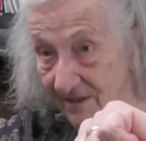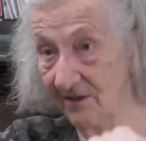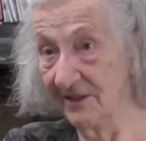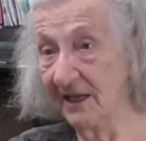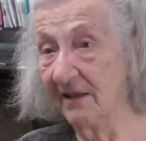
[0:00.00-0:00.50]

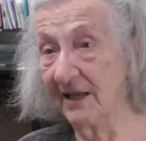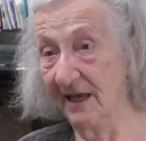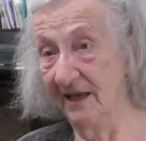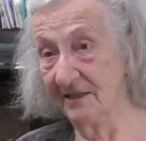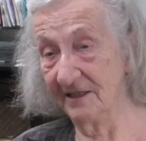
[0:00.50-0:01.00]
On the other
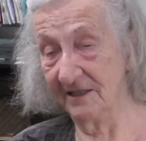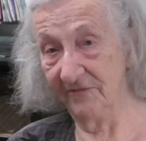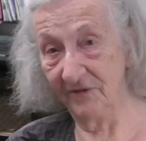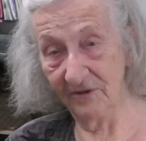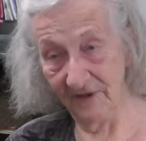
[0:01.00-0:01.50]
hand,
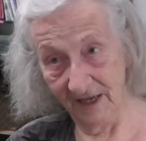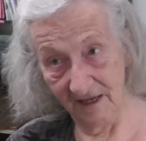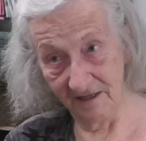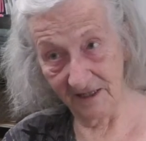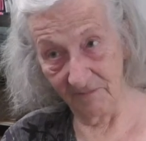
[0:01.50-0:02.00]
if you
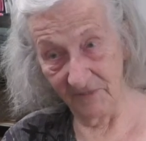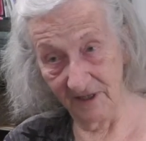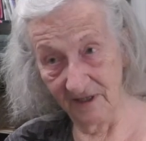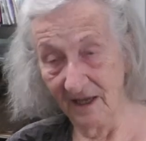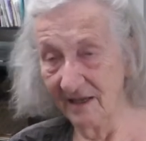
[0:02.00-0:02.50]
hear
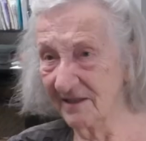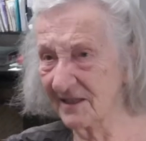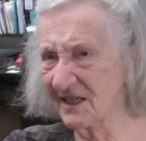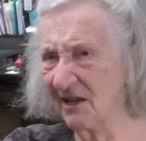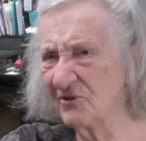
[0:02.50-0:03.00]
something
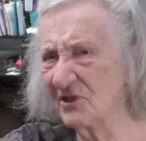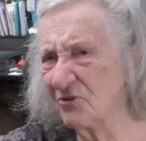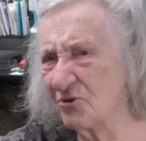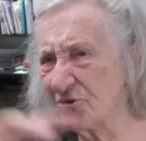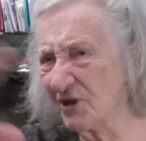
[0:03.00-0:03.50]
that sounds
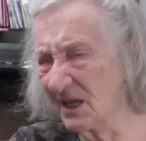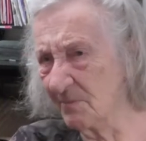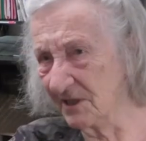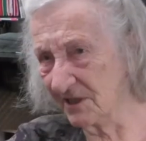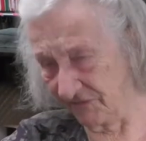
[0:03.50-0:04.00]

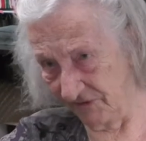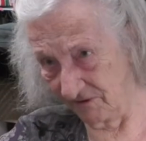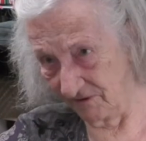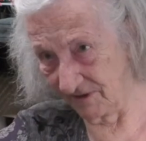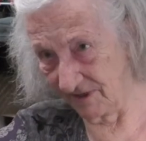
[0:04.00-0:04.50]
incredibly
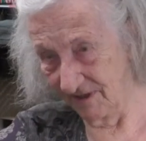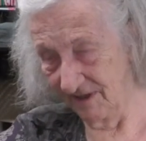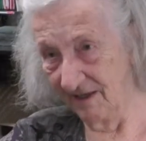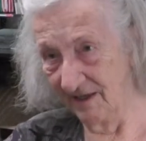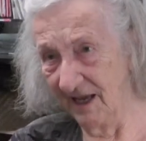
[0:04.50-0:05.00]
difficult
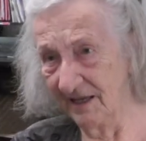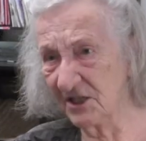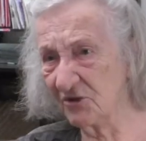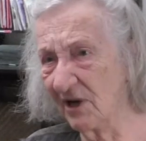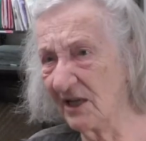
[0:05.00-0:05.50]
and
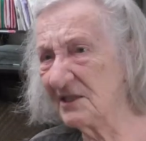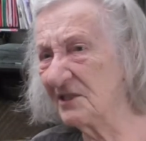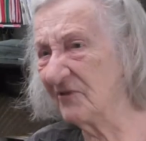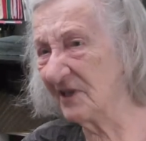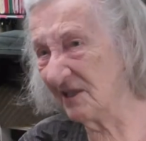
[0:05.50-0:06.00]
is
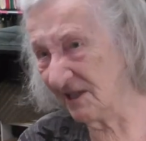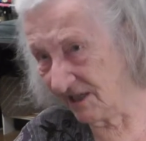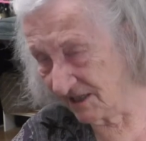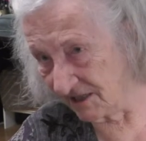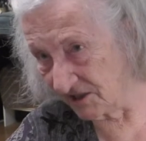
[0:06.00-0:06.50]
relatively
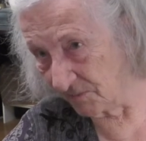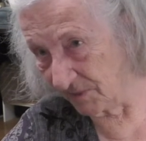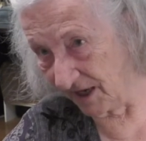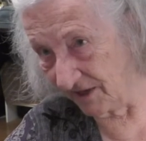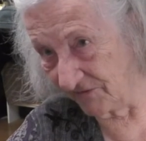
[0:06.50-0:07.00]
easy to
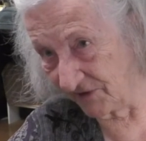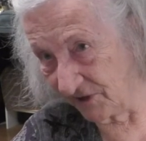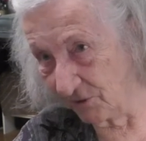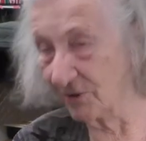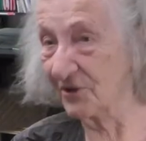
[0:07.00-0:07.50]
play for
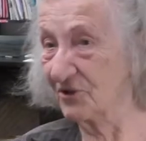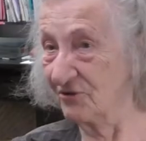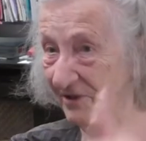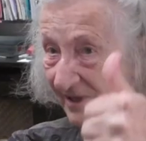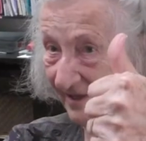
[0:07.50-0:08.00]
the
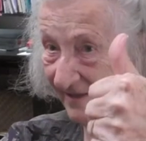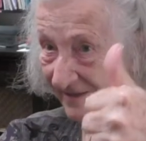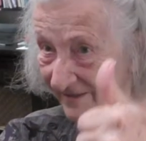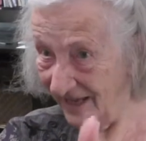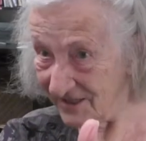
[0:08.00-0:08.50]
orchestra,
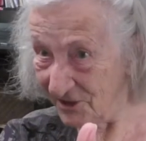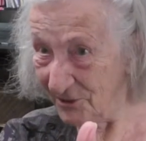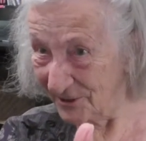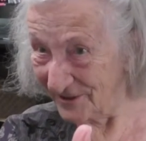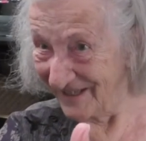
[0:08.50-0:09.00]
that's
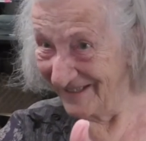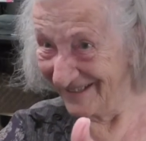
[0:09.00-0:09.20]
good.